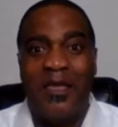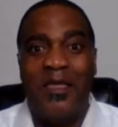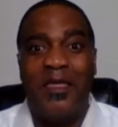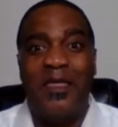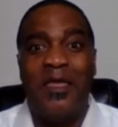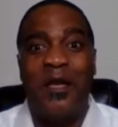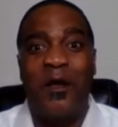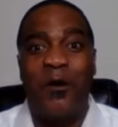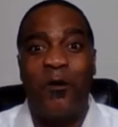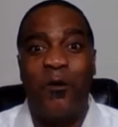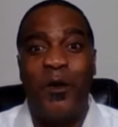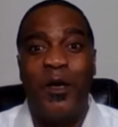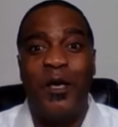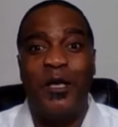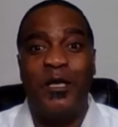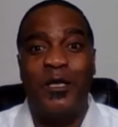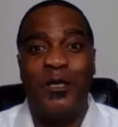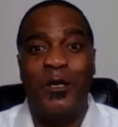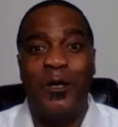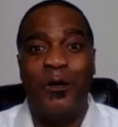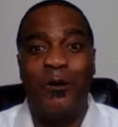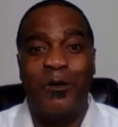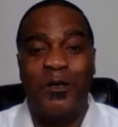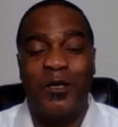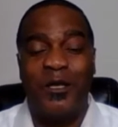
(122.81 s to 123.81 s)
There is
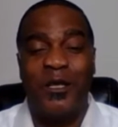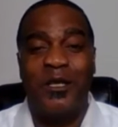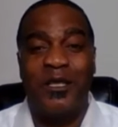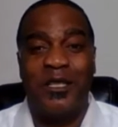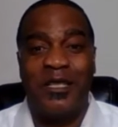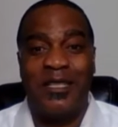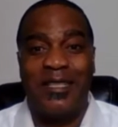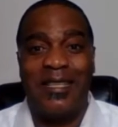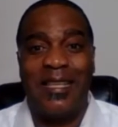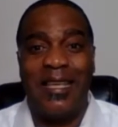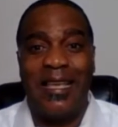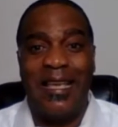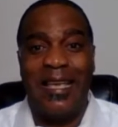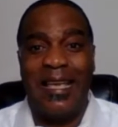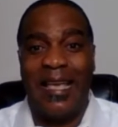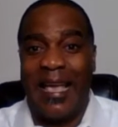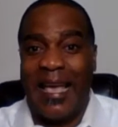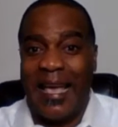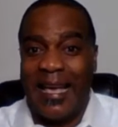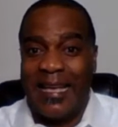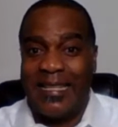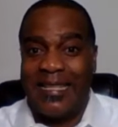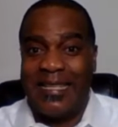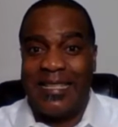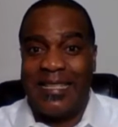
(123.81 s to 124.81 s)
no such thing
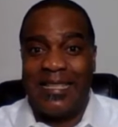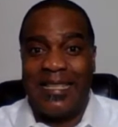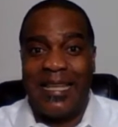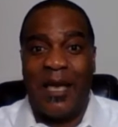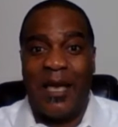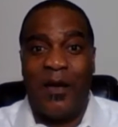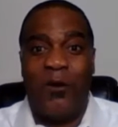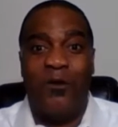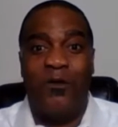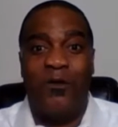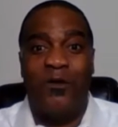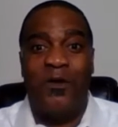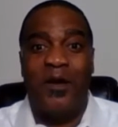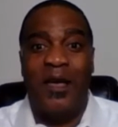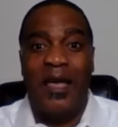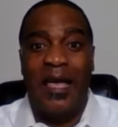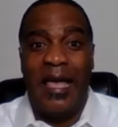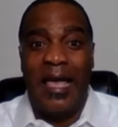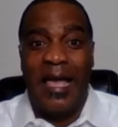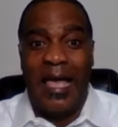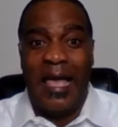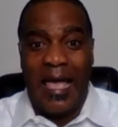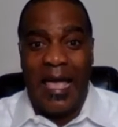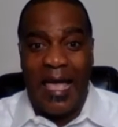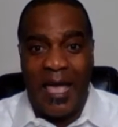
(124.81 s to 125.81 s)
as
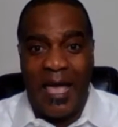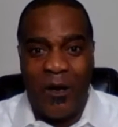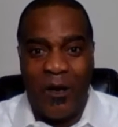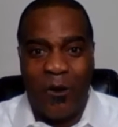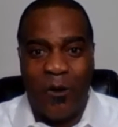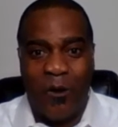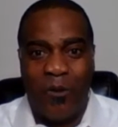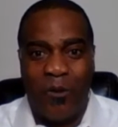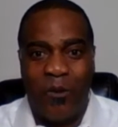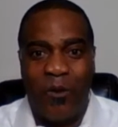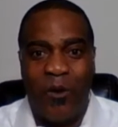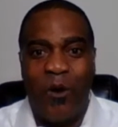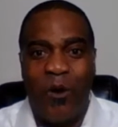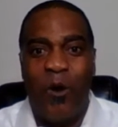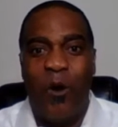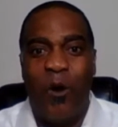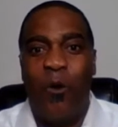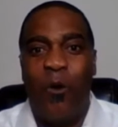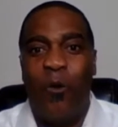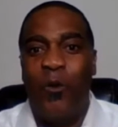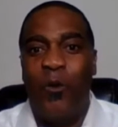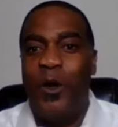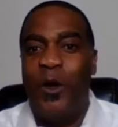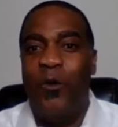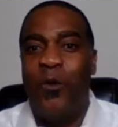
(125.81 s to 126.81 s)
self-help.
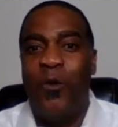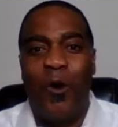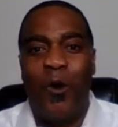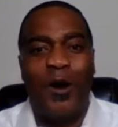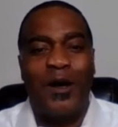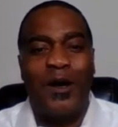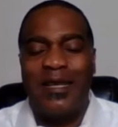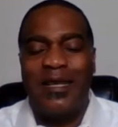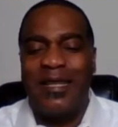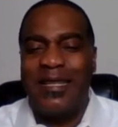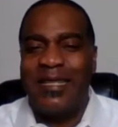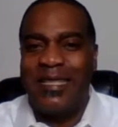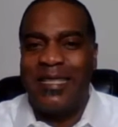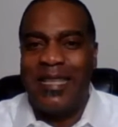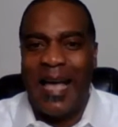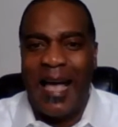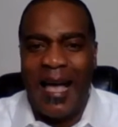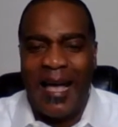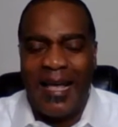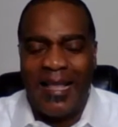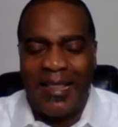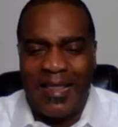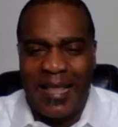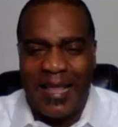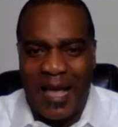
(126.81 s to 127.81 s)
We weren't
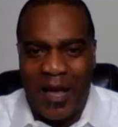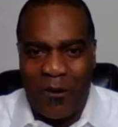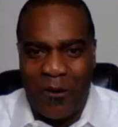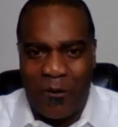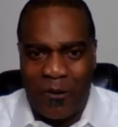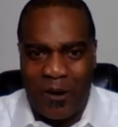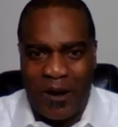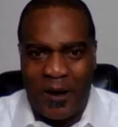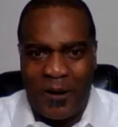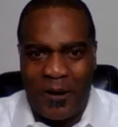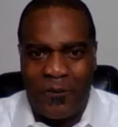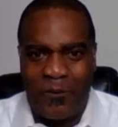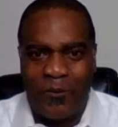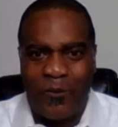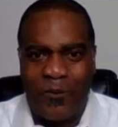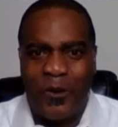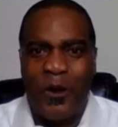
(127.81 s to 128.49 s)
designed that way.